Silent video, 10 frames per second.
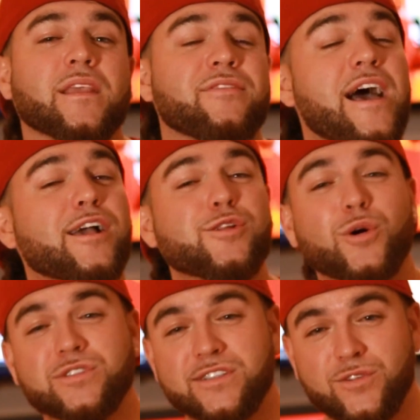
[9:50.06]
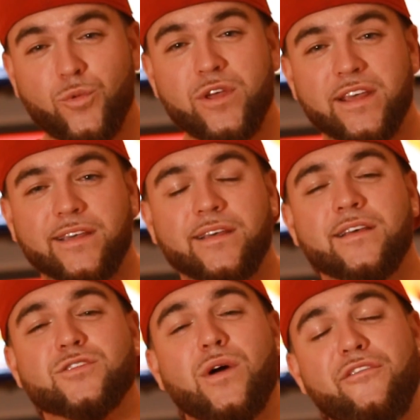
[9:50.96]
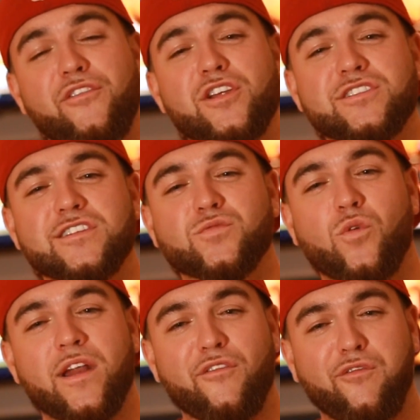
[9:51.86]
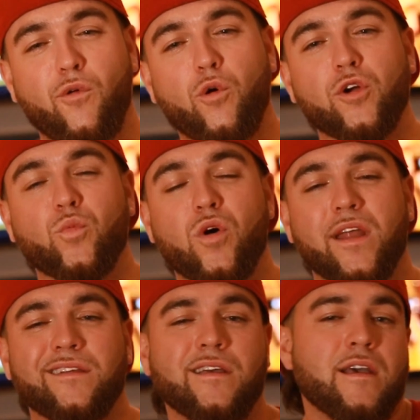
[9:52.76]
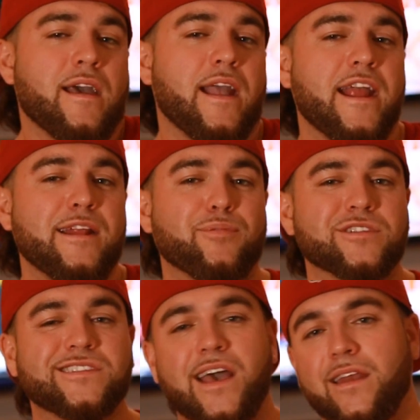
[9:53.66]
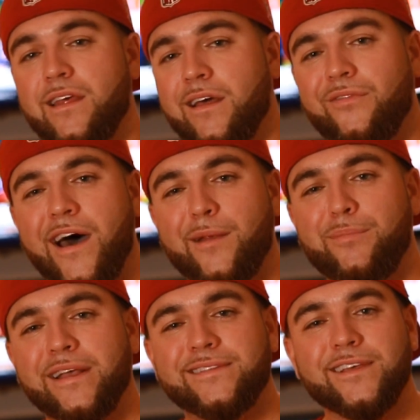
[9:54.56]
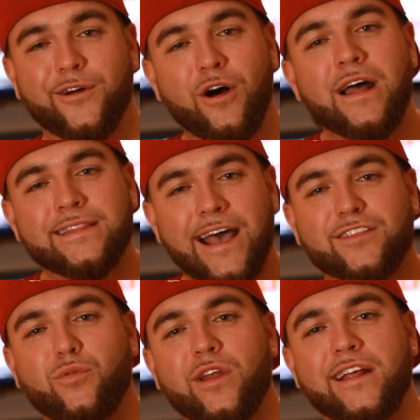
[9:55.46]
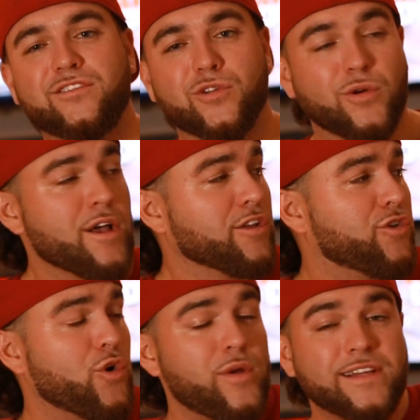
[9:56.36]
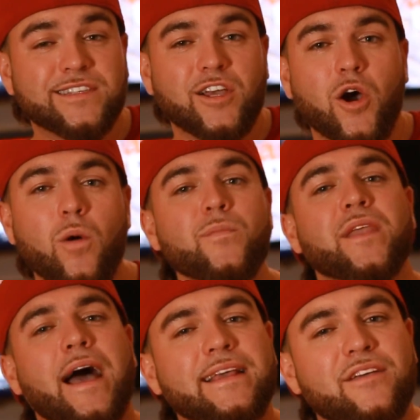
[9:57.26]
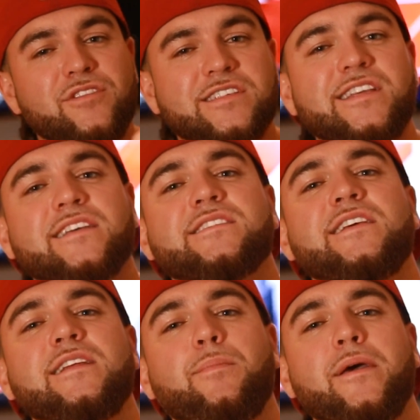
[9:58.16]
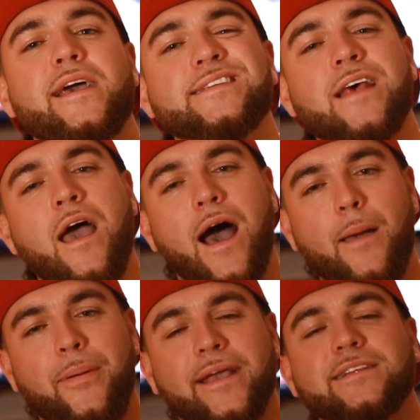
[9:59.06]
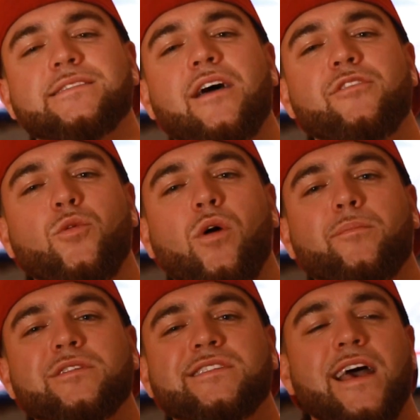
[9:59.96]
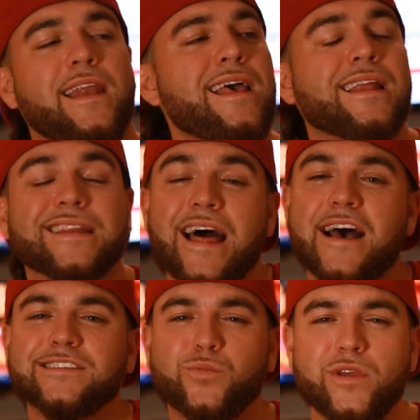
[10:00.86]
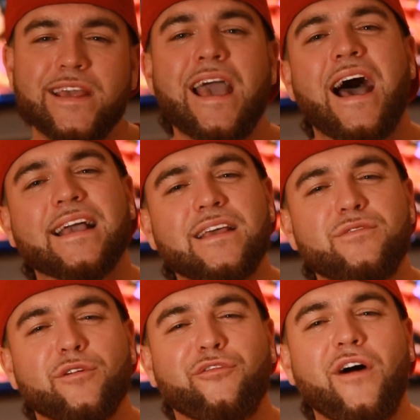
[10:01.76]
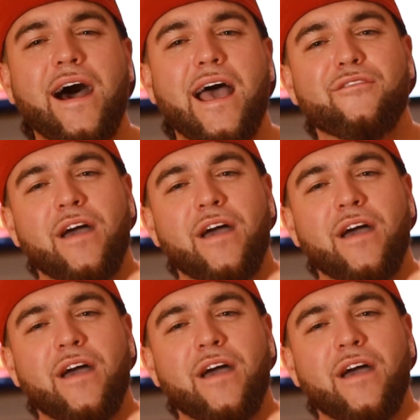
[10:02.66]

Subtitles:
That closes the week. So I finished this one at 4-1, 80%. Not a big deal. That's what I do. 2 weeks ago, I give you 16 picks. I pick at 71%. Last week, I give you 5.